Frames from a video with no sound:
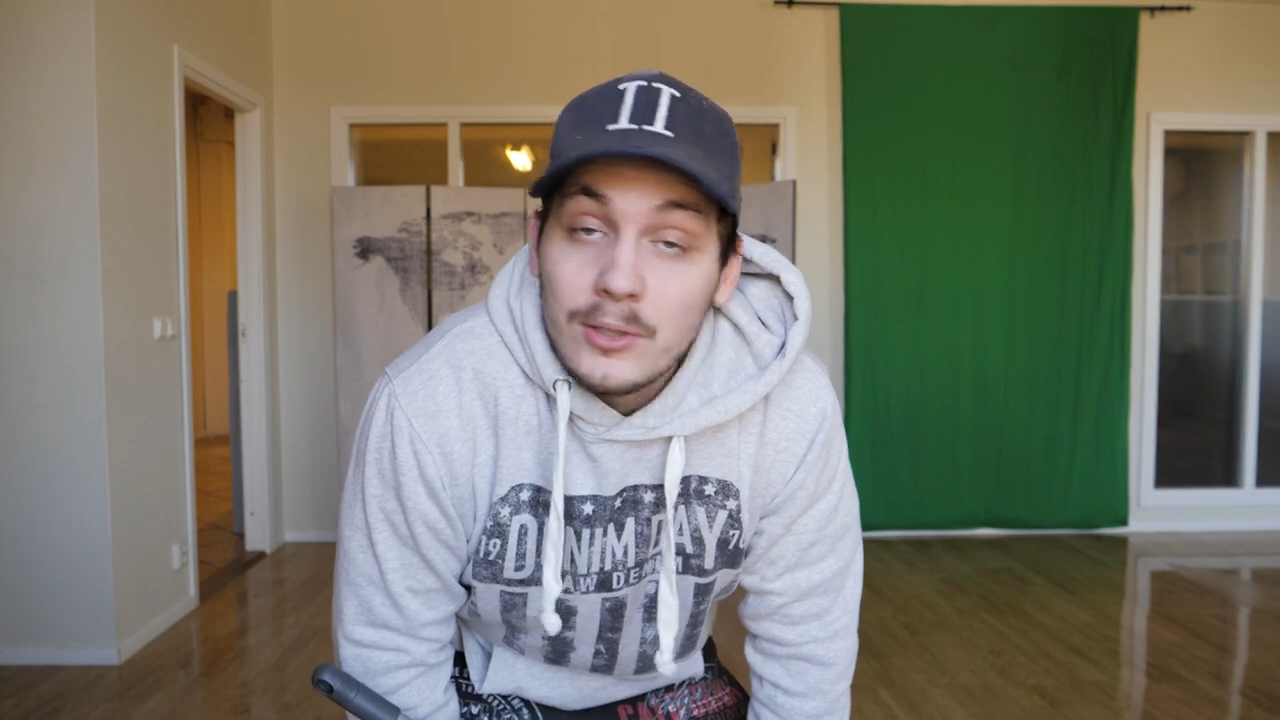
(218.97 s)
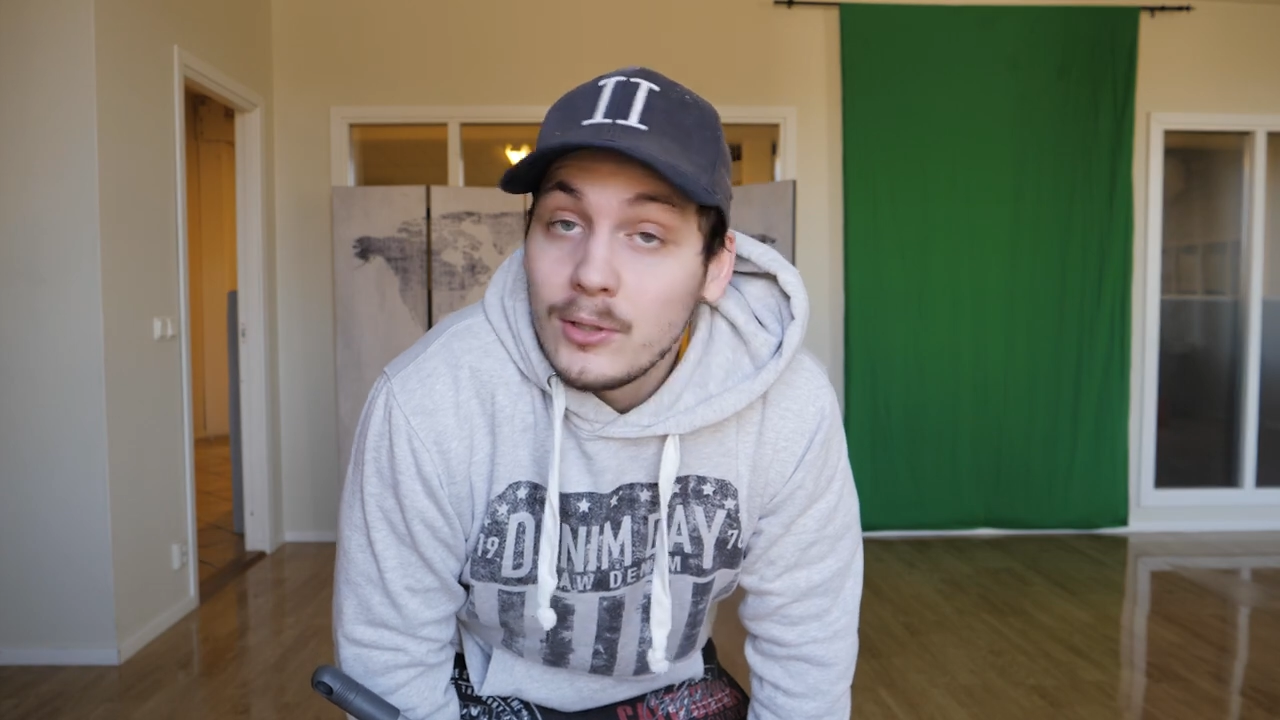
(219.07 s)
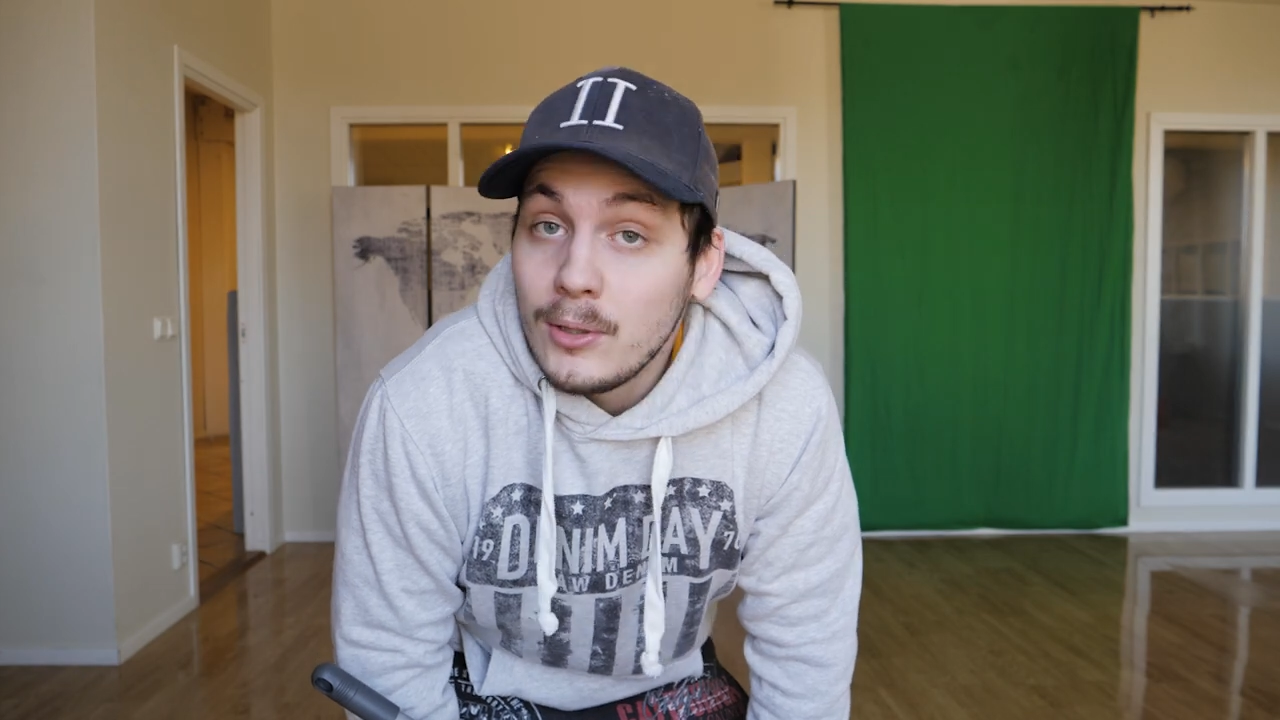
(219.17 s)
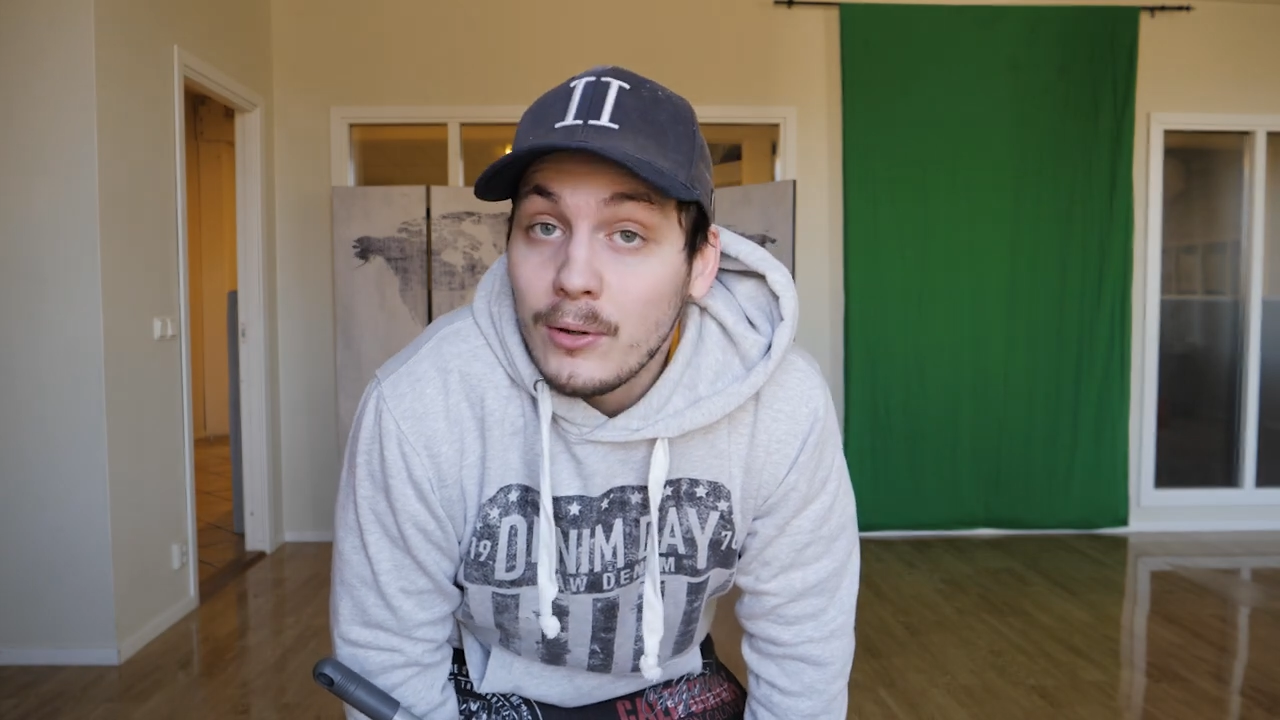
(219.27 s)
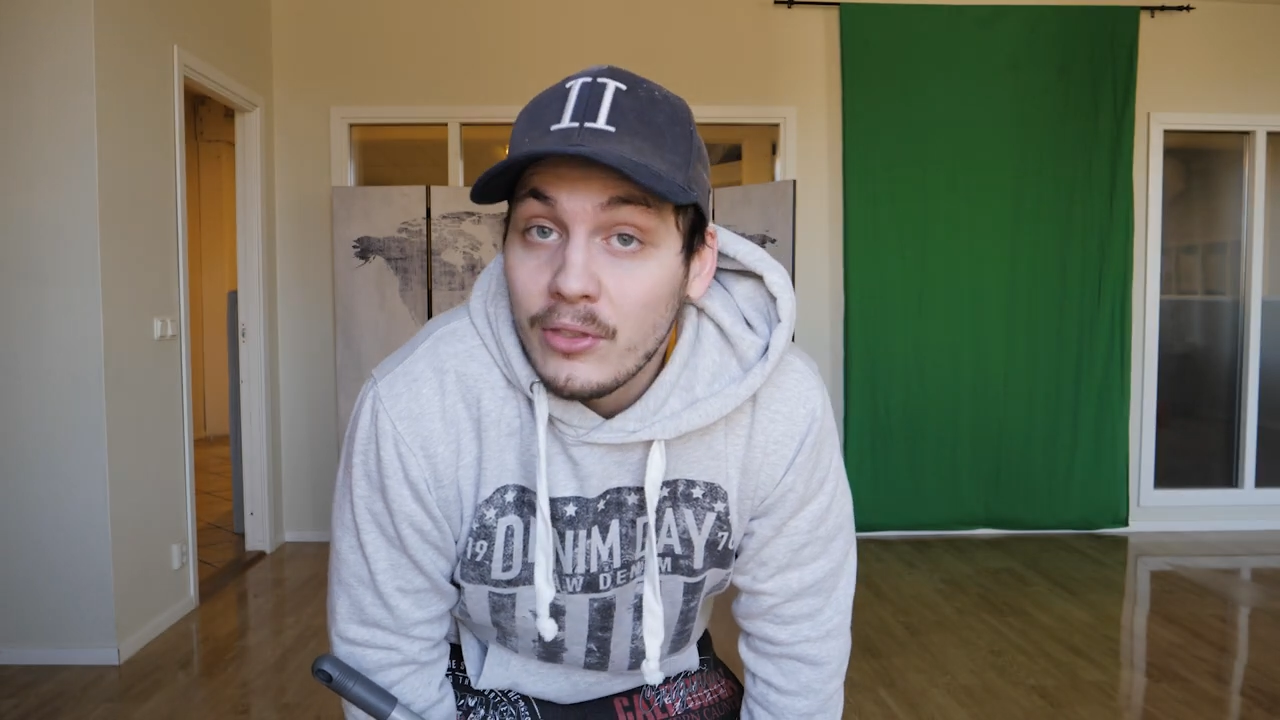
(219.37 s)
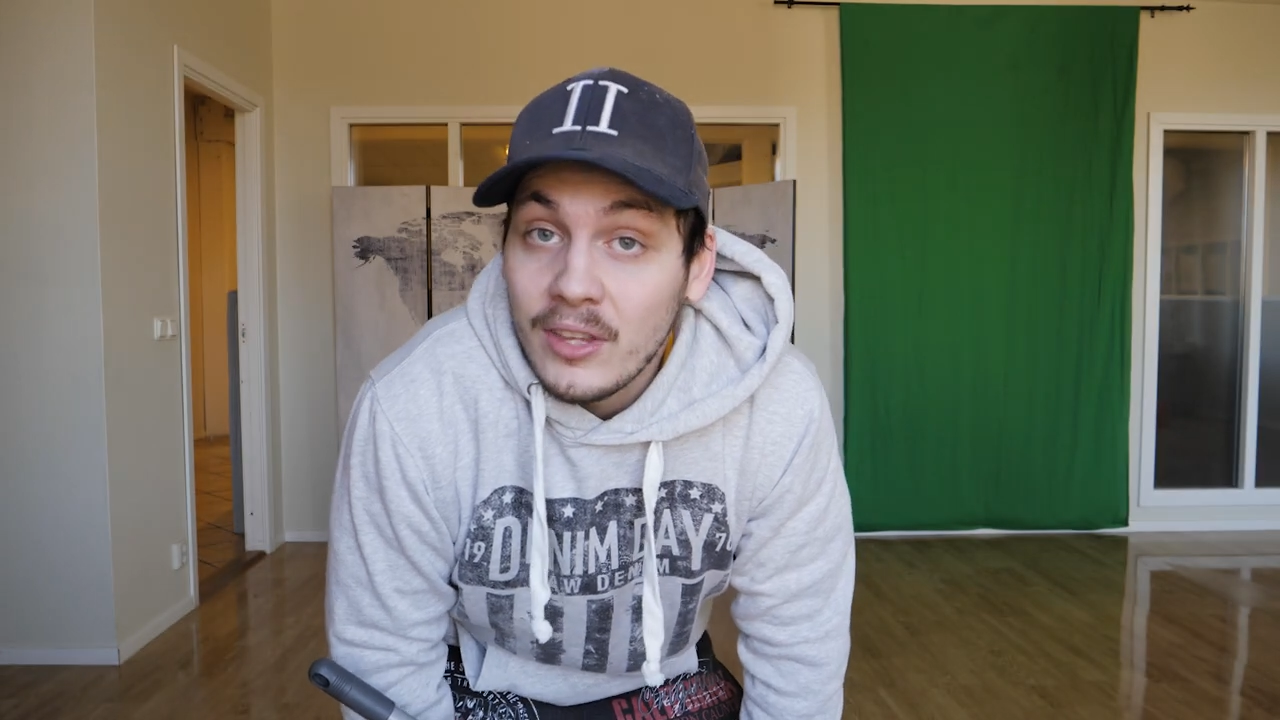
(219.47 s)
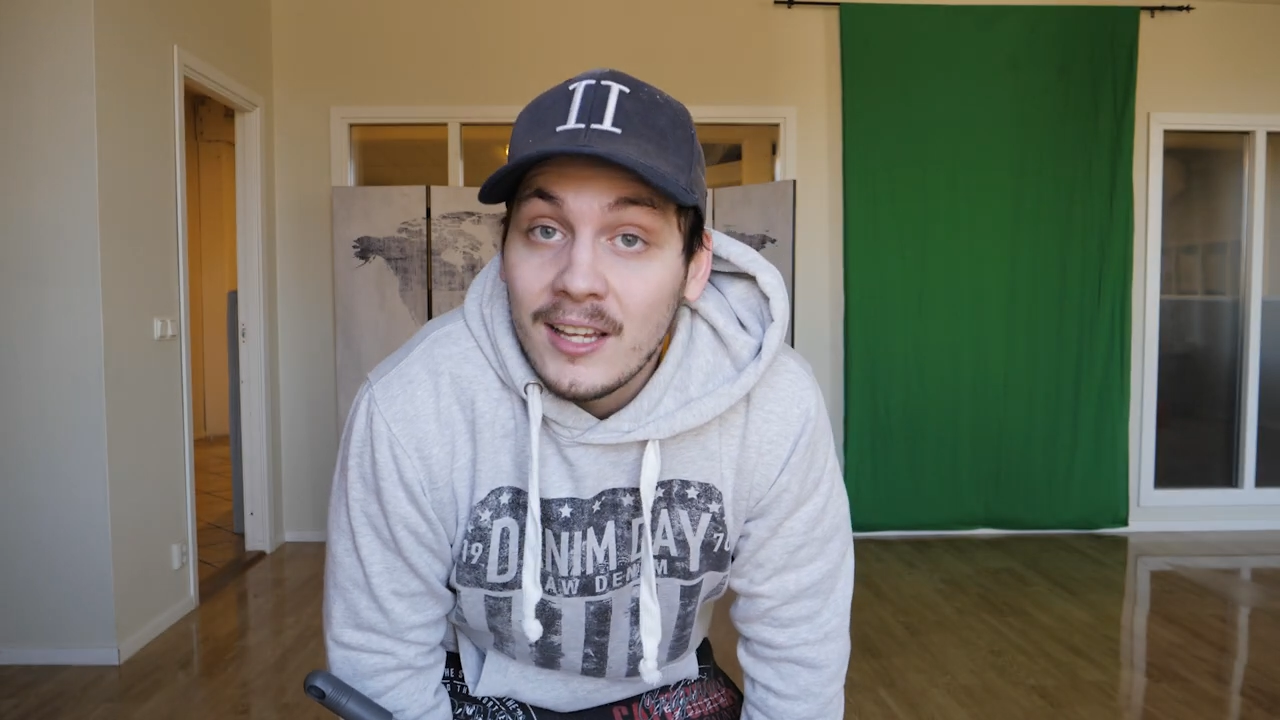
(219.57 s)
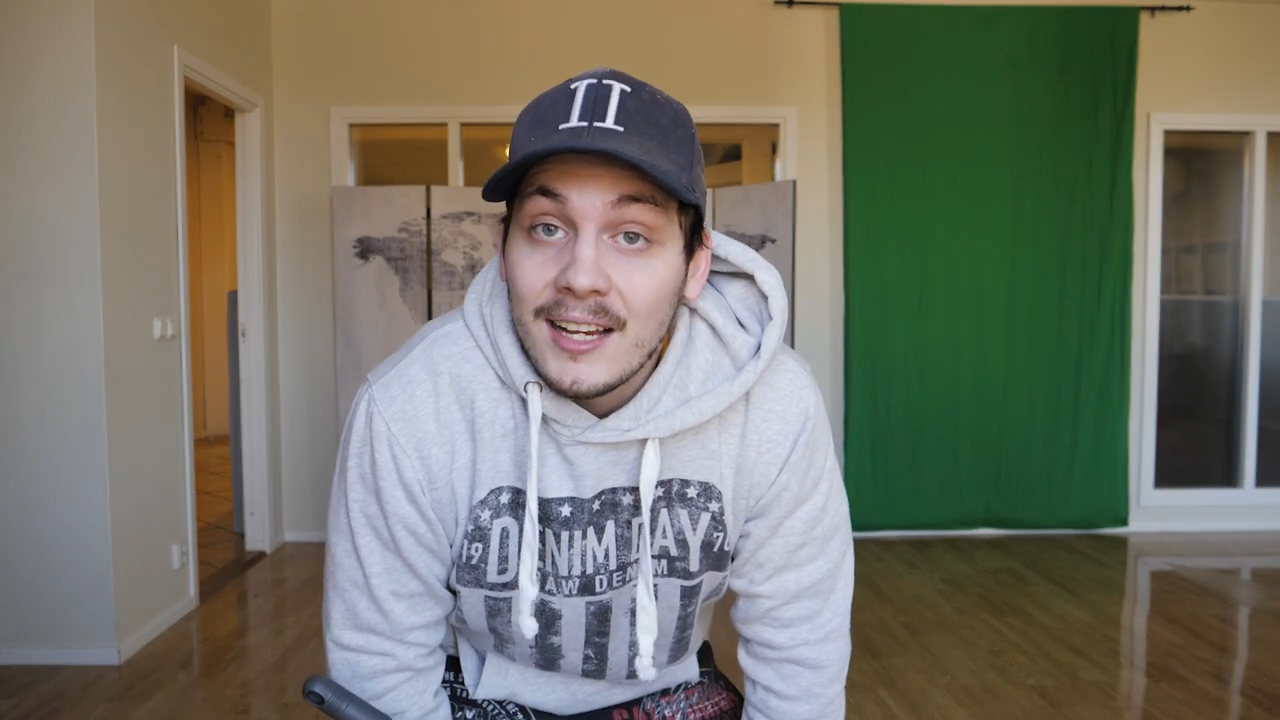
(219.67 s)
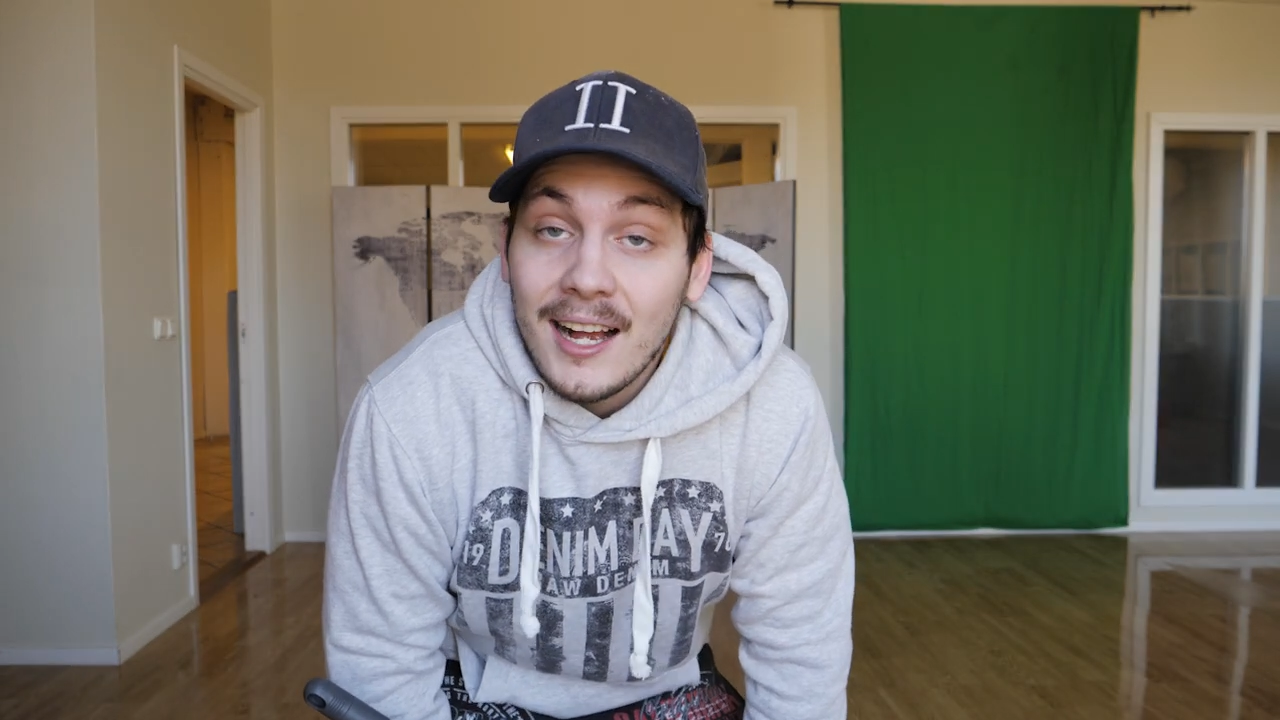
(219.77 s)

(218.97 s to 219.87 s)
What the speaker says: do you think